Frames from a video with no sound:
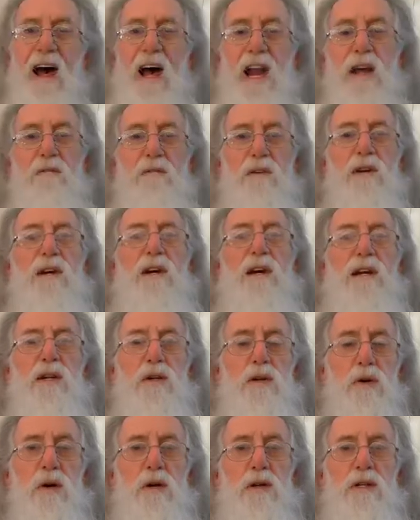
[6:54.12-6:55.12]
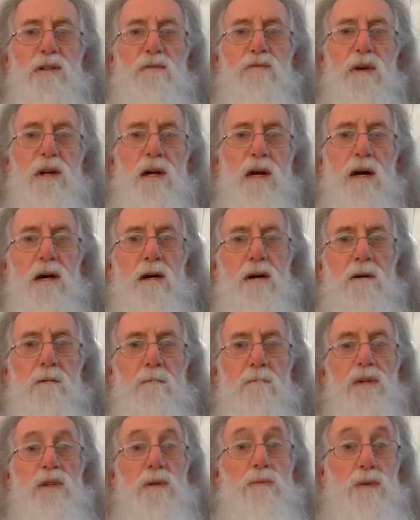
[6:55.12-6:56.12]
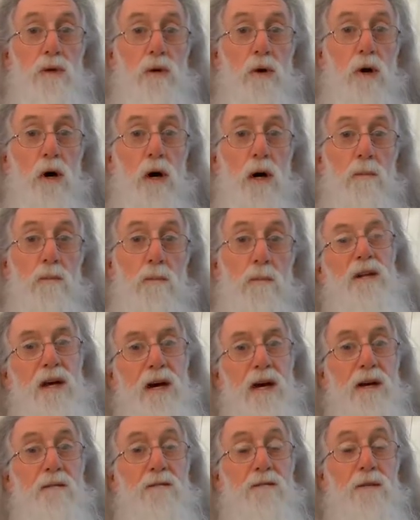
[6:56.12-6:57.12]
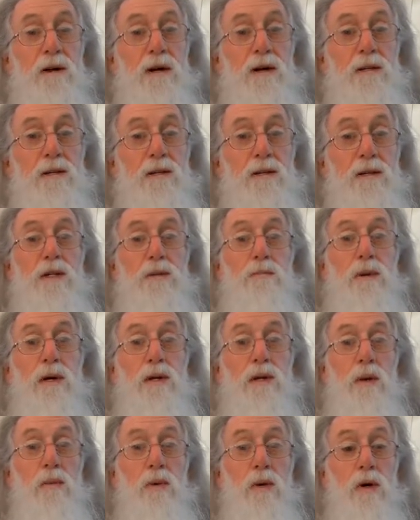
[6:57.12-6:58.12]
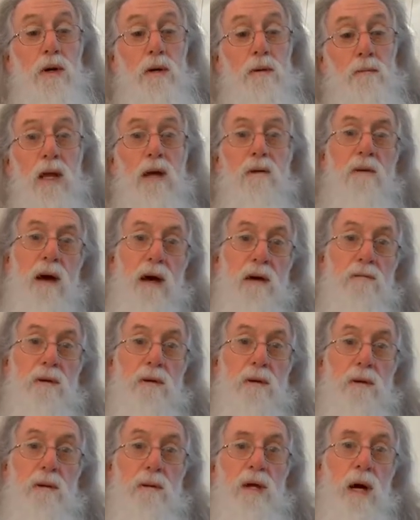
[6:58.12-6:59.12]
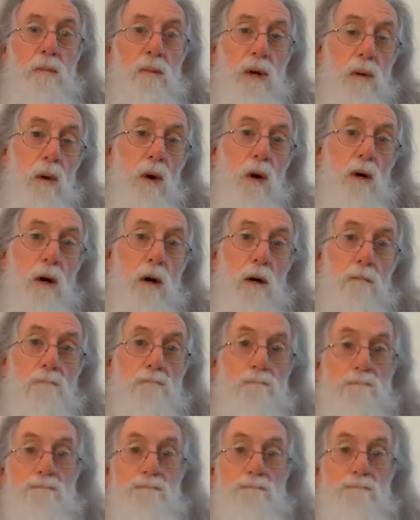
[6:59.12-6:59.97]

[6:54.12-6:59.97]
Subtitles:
And if you enjoyed this video, subscribe, tell your friends, spread the word. If you haven't, tell me why not.